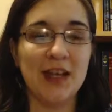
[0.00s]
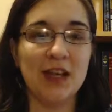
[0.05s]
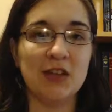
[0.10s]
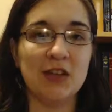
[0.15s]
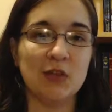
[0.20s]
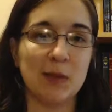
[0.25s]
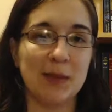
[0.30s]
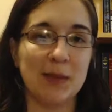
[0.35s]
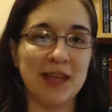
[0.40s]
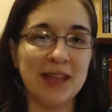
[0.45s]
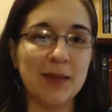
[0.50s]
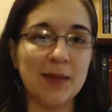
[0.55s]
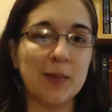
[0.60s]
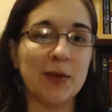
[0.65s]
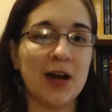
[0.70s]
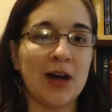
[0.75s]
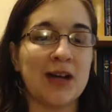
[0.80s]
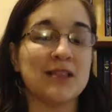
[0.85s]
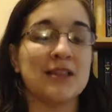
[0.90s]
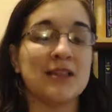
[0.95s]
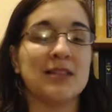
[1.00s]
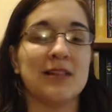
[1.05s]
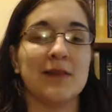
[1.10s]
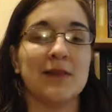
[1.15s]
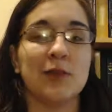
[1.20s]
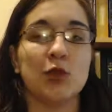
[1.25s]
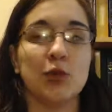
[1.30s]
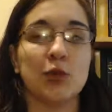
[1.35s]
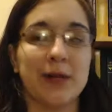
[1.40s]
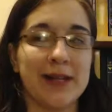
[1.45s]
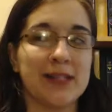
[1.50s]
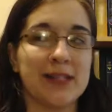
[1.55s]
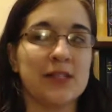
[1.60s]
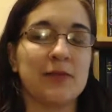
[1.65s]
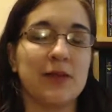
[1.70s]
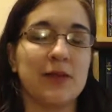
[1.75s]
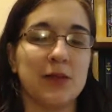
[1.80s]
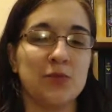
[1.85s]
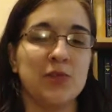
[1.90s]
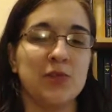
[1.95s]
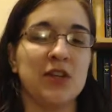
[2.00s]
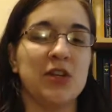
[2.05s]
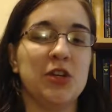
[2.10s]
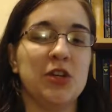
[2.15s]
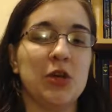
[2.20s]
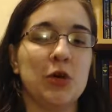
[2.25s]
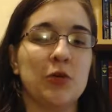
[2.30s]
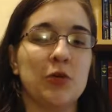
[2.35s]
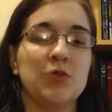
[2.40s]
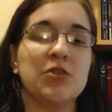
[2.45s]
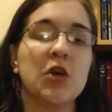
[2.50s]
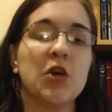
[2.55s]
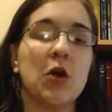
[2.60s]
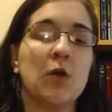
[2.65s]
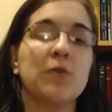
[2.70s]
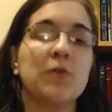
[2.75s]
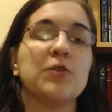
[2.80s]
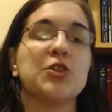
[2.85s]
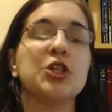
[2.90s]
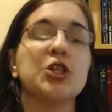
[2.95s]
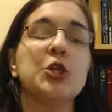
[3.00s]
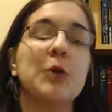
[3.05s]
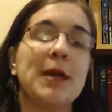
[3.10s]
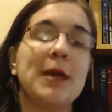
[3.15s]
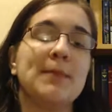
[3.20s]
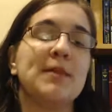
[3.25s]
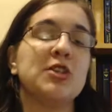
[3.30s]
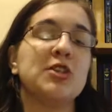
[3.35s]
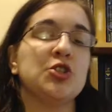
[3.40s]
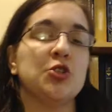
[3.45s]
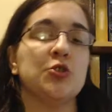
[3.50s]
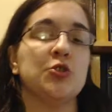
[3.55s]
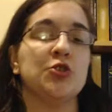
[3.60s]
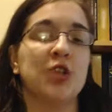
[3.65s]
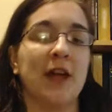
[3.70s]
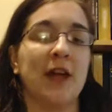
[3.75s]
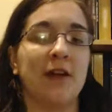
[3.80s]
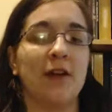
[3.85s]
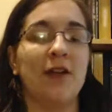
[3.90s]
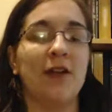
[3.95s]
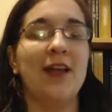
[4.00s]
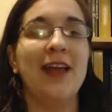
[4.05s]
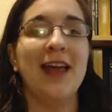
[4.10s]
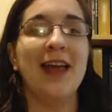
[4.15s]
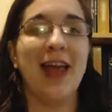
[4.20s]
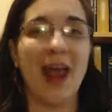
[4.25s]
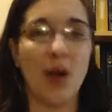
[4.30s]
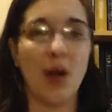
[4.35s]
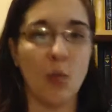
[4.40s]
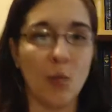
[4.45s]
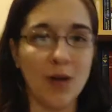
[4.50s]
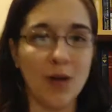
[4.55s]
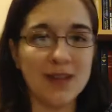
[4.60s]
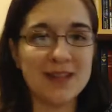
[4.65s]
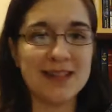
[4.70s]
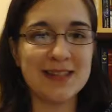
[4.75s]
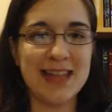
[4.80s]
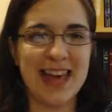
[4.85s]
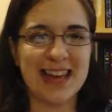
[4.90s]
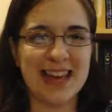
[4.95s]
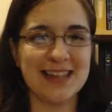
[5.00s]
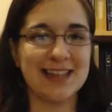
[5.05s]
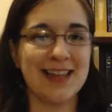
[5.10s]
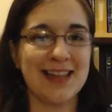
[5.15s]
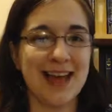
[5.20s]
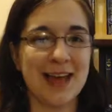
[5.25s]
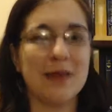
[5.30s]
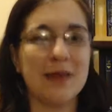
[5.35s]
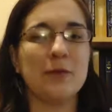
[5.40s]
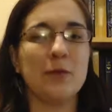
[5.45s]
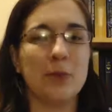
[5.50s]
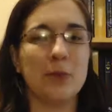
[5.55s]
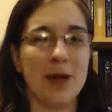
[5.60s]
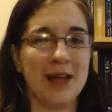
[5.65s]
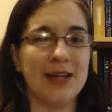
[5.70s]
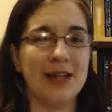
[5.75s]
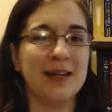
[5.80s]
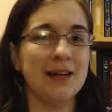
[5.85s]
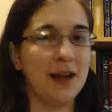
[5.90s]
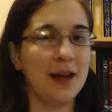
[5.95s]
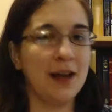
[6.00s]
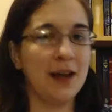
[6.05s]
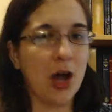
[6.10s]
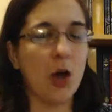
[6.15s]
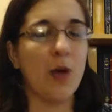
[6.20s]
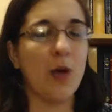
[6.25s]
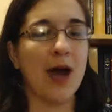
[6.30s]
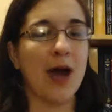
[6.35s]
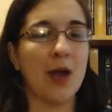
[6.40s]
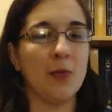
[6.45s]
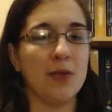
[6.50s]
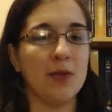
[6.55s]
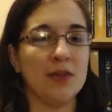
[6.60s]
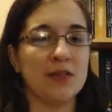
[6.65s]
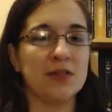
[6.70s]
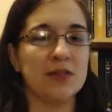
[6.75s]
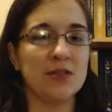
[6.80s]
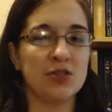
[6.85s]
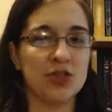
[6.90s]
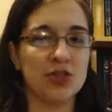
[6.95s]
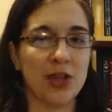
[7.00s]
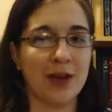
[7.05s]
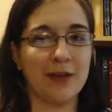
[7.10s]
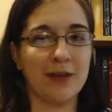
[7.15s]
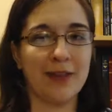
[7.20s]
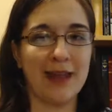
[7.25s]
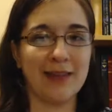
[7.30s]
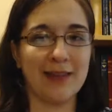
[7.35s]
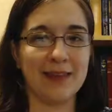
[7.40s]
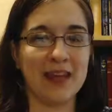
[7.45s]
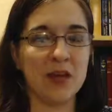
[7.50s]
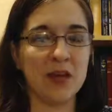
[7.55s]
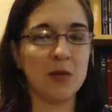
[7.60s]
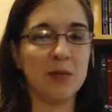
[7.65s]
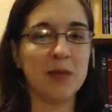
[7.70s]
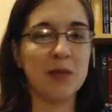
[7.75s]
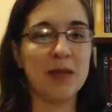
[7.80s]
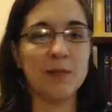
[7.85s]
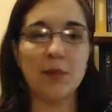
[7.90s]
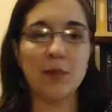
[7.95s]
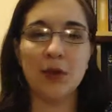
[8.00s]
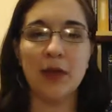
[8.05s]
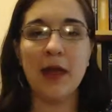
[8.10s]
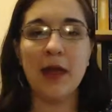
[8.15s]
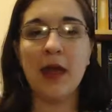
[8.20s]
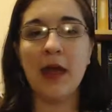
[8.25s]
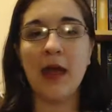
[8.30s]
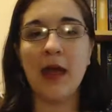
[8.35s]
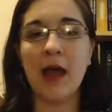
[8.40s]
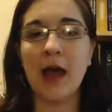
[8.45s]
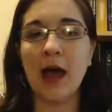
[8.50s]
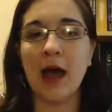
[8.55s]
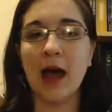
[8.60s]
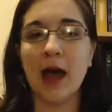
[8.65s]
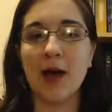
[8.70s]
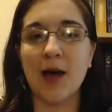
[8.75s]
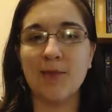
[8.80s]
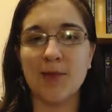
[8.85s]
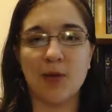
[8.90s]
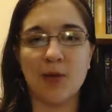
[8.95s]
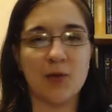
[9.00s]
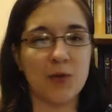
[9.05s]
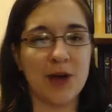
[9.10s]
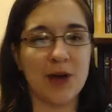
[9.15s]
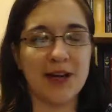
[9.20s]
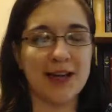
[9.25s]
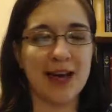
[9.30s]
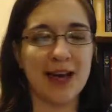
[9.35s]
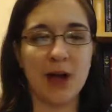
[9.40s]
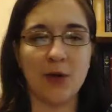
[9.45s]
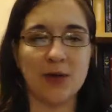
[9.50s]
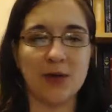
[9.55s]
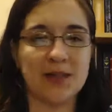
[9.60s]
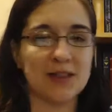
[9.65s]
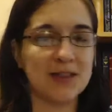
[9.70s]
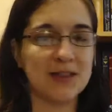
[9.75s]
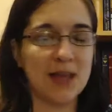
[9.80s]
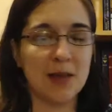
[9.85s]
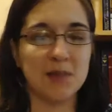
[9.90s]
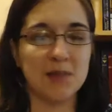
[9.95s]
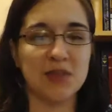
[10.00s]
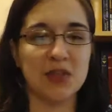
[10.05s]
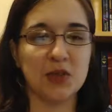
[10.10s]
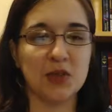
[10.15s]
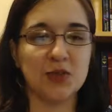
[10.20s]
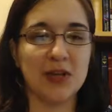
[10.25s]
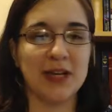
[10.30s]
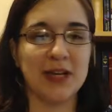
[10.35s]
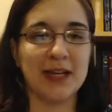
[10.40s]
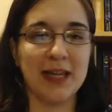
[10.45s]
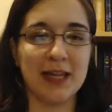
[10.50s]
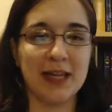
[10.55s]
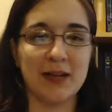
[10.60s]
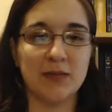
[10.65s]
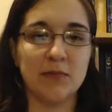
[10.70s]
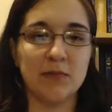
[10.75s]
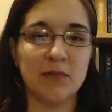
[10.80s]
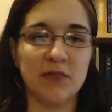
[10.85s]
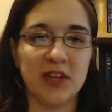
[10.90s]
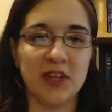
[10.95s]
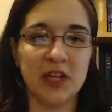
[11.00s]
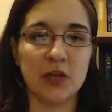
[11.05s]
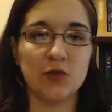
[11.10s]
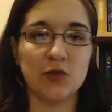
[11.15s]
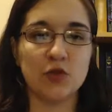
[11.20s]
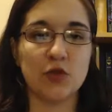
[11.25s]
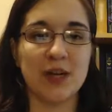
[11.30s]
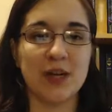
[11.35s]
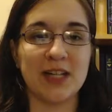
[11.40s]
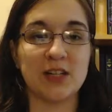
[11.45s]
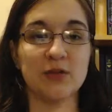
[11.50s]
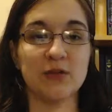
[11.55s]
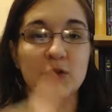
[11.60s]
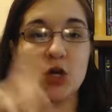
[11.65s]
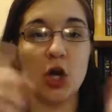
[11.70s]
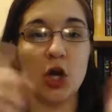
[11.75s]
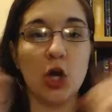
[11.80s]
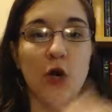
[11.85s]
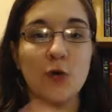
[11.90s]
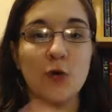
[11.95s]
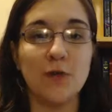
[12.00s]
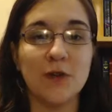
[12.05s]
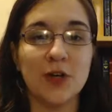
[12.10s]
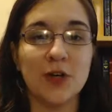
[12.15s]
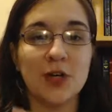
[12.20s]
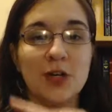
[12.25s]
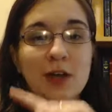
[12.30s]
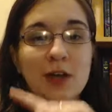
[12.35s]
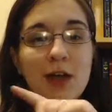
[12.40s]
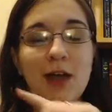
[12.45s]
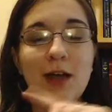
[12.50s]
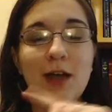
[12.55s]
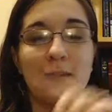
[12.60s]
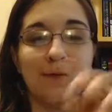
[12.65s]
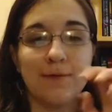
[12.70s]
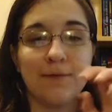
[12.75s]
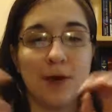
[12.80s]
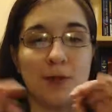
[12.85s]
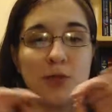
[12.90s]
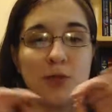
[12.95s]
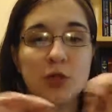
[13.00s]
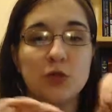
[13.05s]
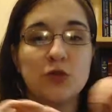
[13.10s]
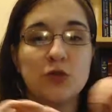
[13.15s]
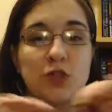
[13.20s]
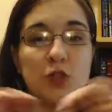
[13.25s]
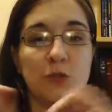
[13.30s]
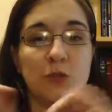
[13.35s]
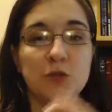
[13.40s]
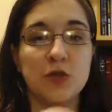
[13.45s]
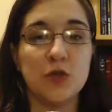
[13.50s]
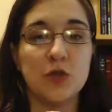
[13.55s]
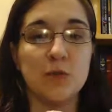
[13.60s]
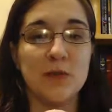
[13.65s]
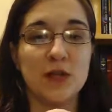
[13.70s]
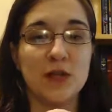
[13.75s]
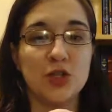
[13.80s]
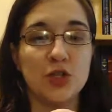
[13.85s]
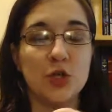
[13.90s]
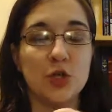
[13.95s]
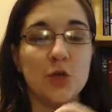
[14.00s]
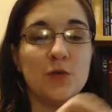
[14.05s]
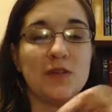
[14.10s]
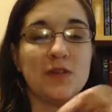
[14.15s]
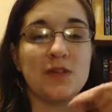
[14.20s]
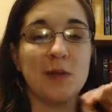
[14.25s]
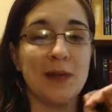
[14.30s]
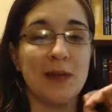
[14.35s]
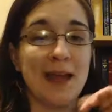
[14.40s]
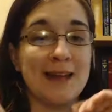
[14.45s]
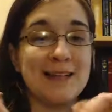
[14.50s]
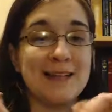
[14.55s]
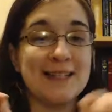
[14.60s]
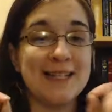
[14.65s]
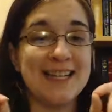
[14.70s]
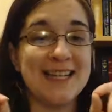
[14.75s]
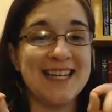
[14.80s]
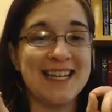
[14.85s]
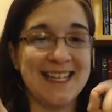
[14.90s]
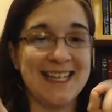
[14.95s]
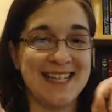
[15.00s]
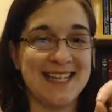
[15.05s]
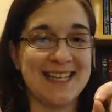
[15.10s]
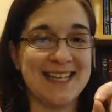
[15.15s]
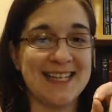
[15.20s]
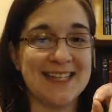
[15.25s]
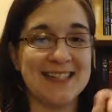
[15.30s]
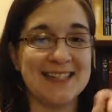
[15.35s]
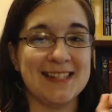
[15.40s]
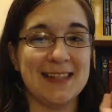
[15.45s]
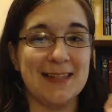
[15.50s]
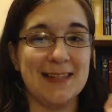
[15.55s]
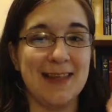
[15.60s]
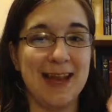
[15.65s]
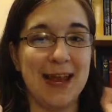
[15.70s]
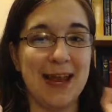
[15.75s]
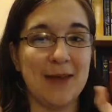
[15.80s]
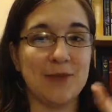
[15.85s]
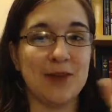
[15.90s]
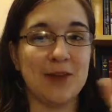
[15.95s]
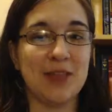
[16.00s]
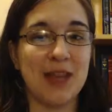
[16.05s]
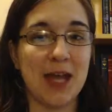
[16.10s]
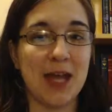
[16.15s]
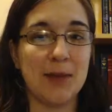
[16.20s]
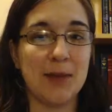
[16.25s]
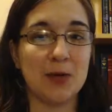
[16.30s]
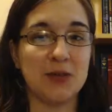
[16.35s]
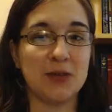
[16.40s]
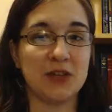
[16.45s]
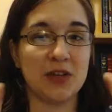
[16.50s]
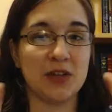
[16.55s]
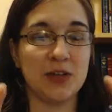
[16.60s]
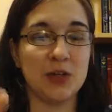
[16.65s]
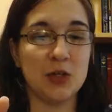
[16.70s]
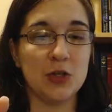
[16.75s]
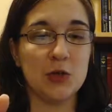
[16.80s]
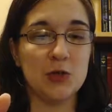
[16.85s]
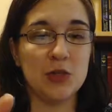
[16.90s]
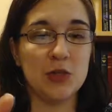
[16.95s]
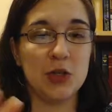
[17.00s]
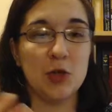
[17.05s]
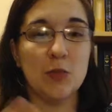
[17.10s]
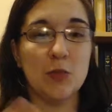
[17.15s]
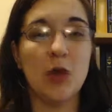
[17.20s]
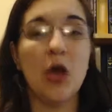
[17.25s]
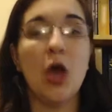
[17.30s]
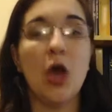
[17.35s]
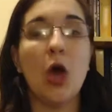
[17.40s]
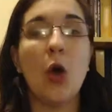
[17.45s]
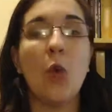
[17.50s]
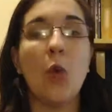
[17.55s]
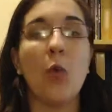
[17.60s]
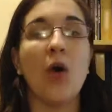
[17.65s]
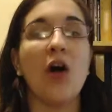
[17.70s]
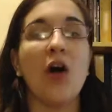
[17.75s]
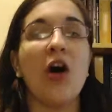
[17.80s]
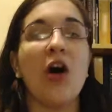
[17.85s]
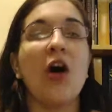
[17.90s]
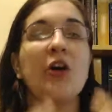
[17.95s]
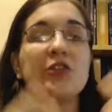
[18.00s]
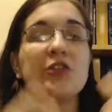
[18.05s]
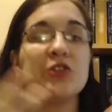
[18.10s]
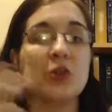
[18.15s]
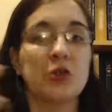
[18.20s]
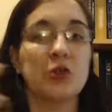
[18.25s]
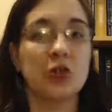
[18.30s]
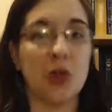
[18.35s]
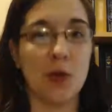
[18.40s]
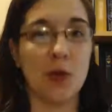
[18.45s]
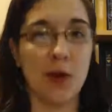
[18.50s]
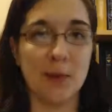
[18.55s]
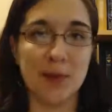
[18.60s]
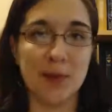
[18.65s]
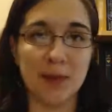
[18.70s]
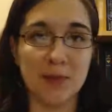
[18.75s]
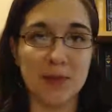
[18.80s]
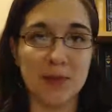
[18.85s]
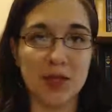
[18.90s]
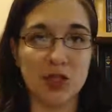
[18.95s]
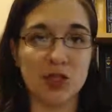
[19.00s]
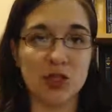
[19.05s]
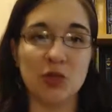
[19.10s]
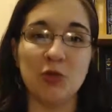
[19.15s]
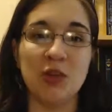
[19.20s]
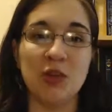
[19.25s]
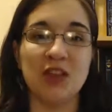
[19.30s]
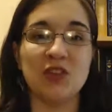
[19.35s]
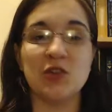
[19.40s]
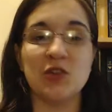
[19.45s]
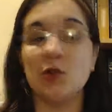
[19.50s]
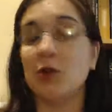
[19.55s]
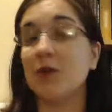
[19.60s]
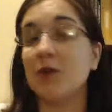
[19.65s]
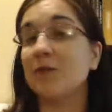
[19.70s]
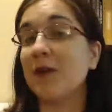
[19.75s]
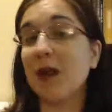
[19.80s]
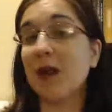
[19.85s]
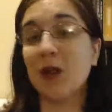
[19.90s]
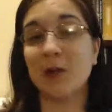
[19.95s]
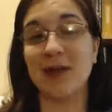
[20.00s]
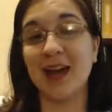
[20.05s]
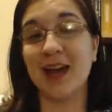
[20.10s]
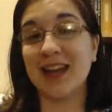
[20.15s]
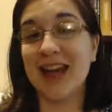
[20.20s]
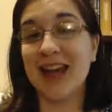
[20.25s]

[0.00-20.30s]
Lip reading: So I'm in the process of transferring videos over to a BitChute channel, and once that is kind of ready to go, I will share that link with people. But right now, I'm still trying to get videos transferred over from YouTube to BitChute. So the idea is that everything I post on YouTube will also show up on BitChute, and so you could follow me on